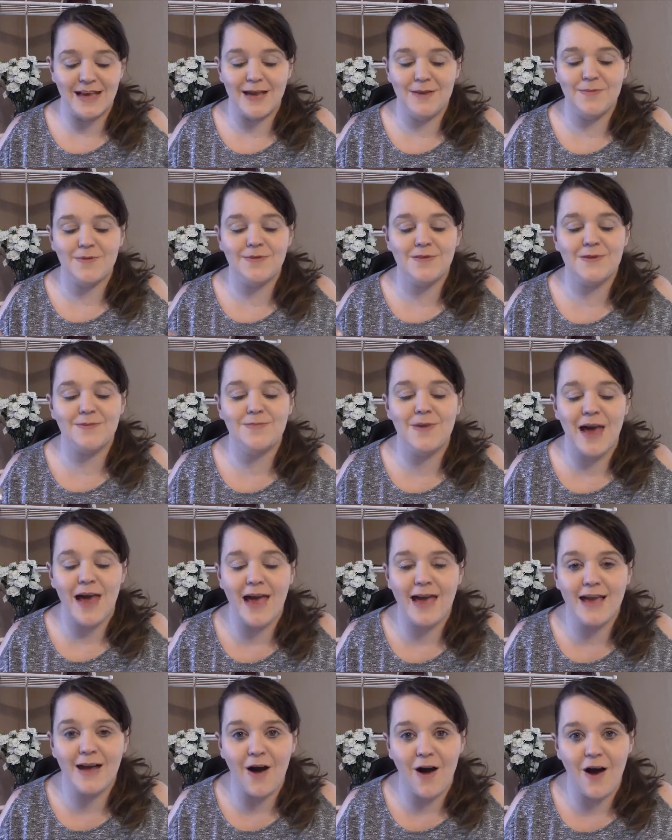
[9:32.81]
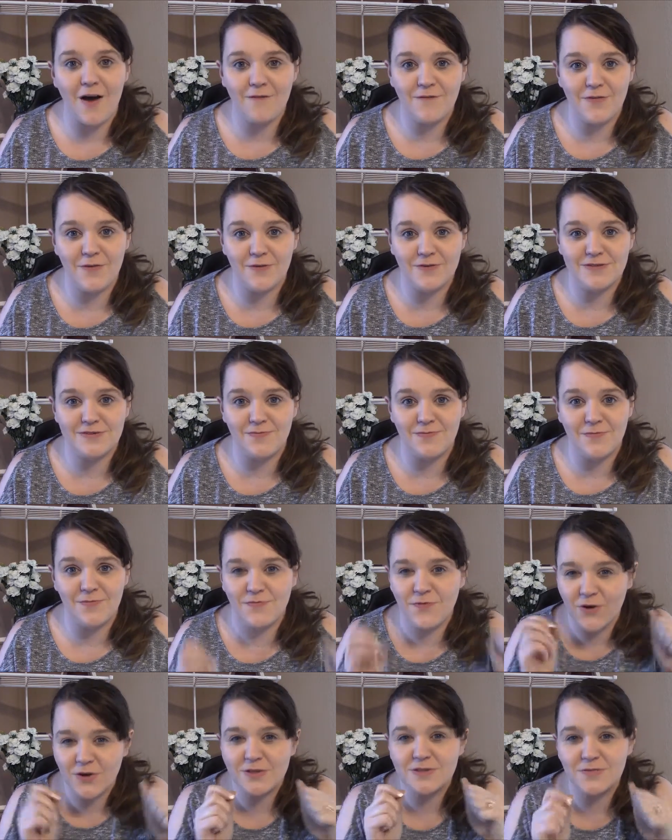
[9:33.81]
able to pay off those
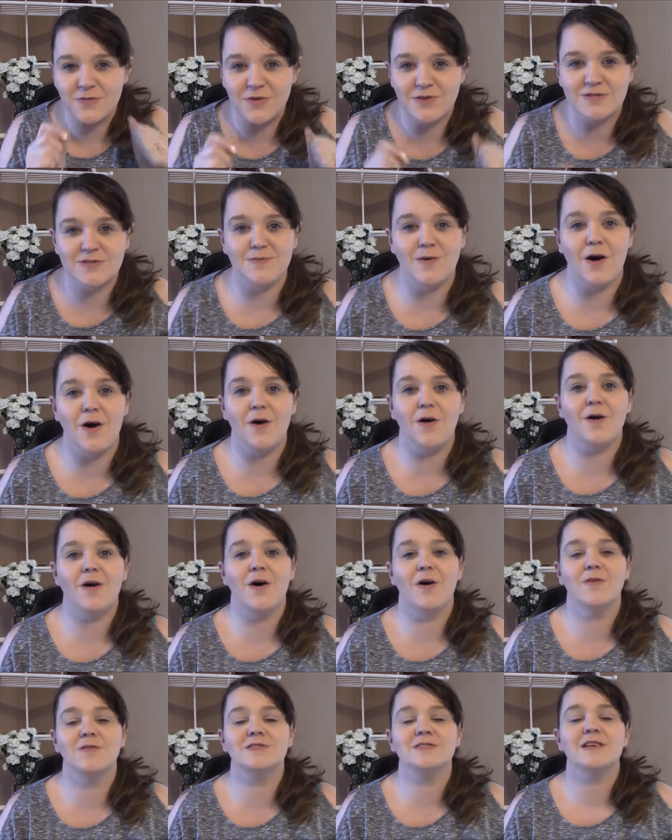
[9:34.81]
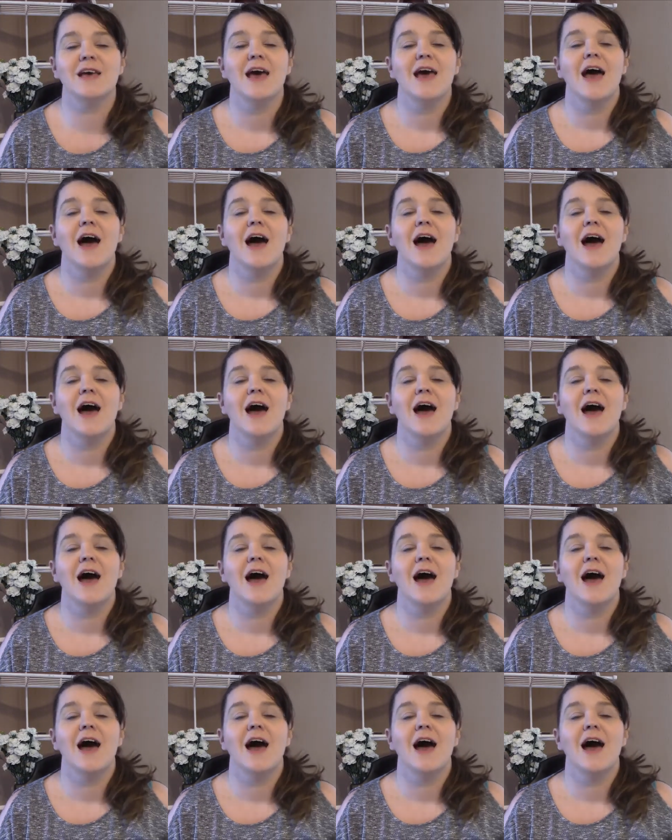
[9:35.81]
first few small loans